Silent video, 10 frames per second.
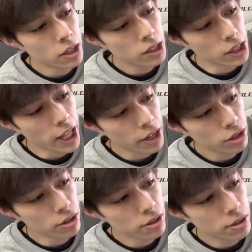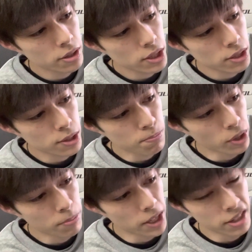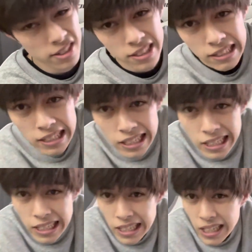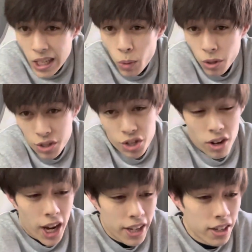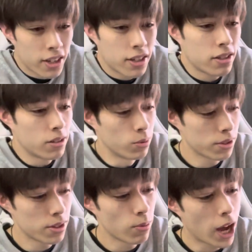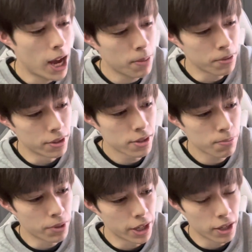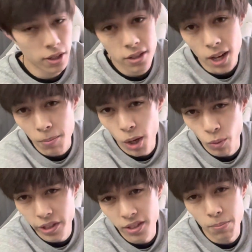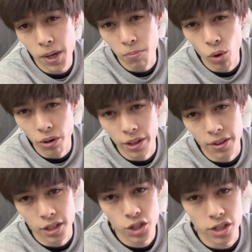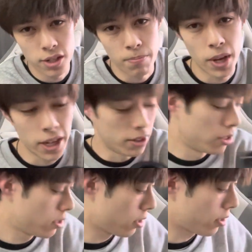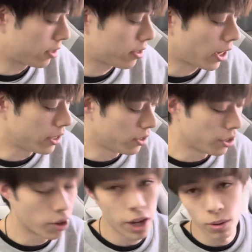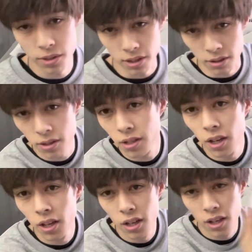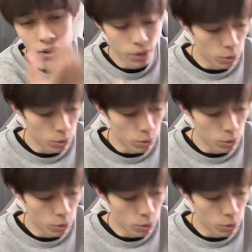lacquered spray paint. We'll try it and we'll see what happens, but I'm not willing to pay more than this just to paint the tiny little housings of the